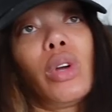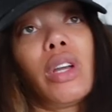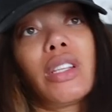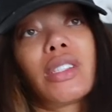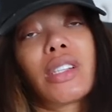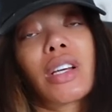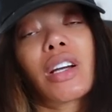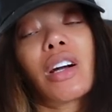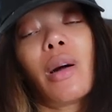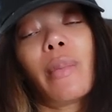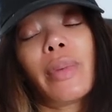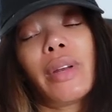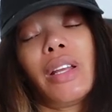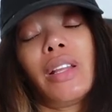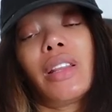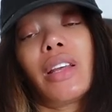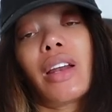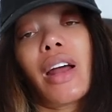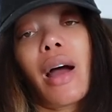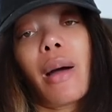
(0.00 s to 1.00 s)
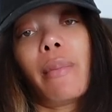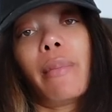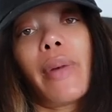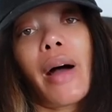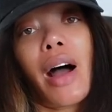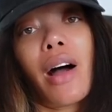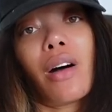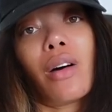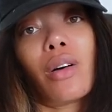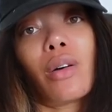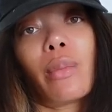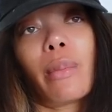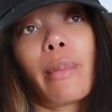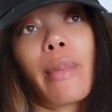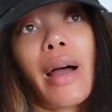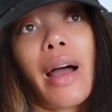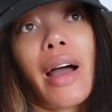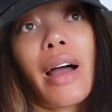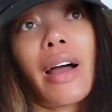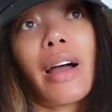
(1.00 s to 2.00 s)
is the company that I bought
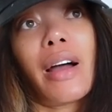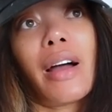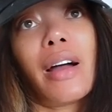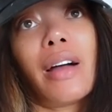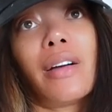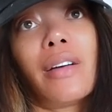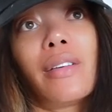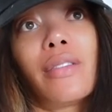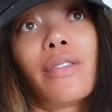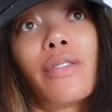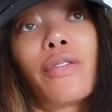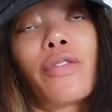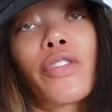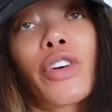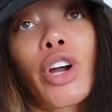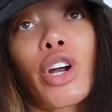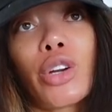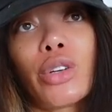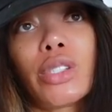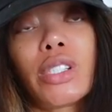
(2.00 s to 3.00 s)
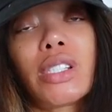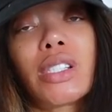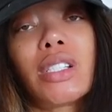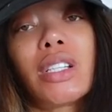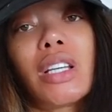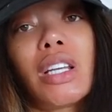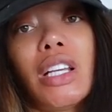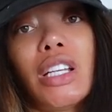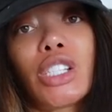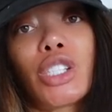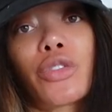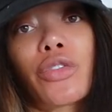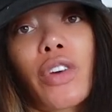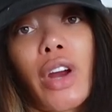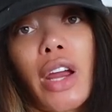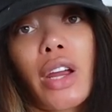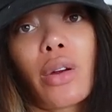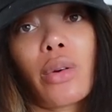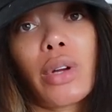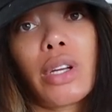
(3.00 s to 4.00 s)
my first niche
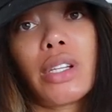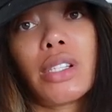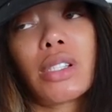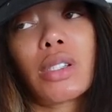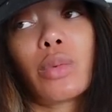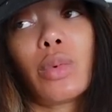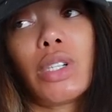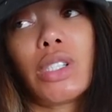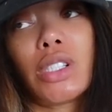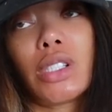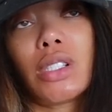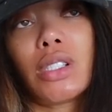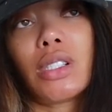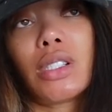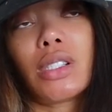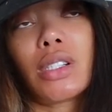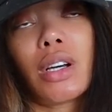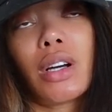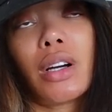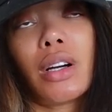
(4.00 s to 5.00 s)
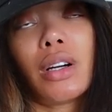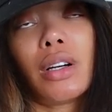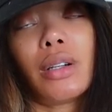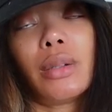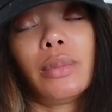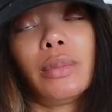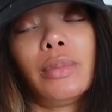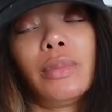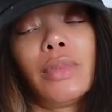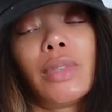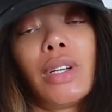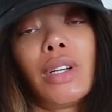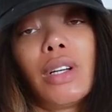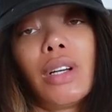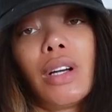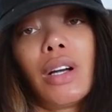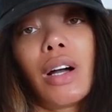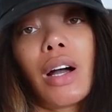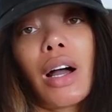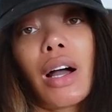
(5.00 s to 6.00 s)
fragrance, which is um
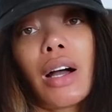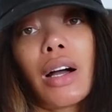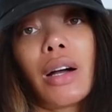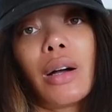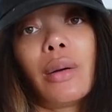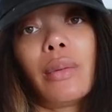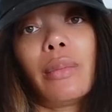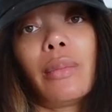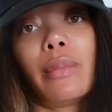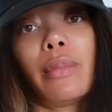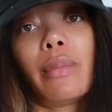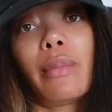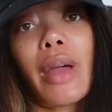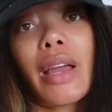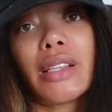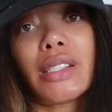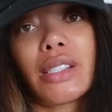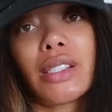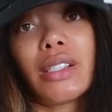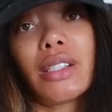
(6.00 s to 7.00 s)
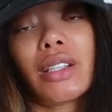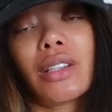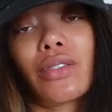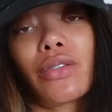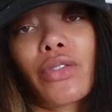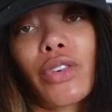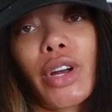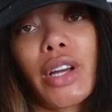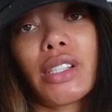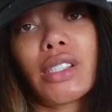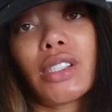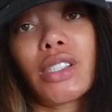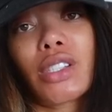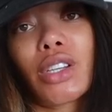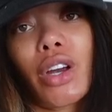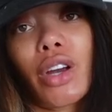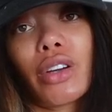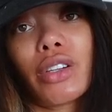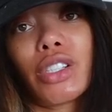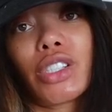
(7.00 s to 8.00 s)
Um, Mason Francis
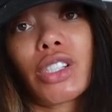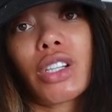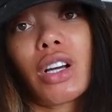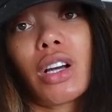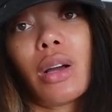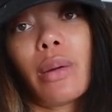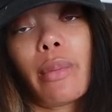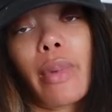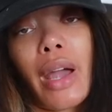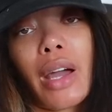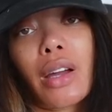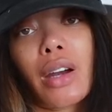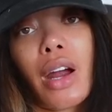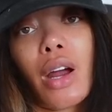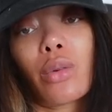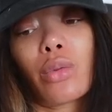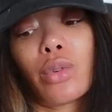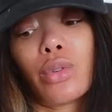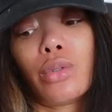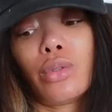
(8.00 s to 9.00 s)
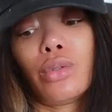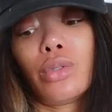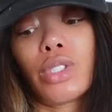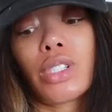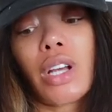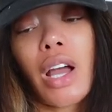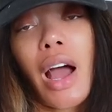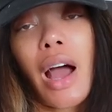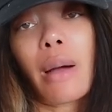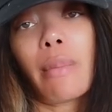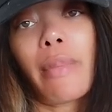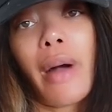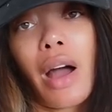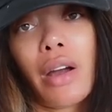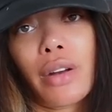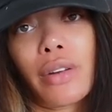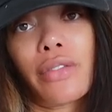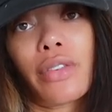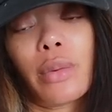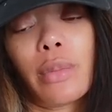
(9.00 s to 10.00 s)
Kurdishan Baccarat Rouge. I
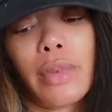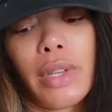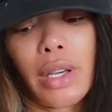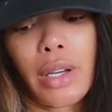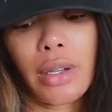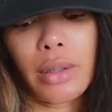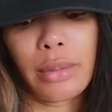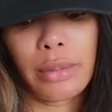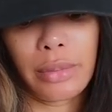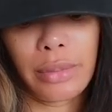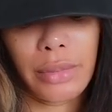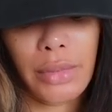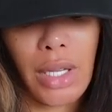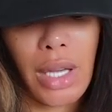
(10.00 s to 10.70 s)
bought it from them,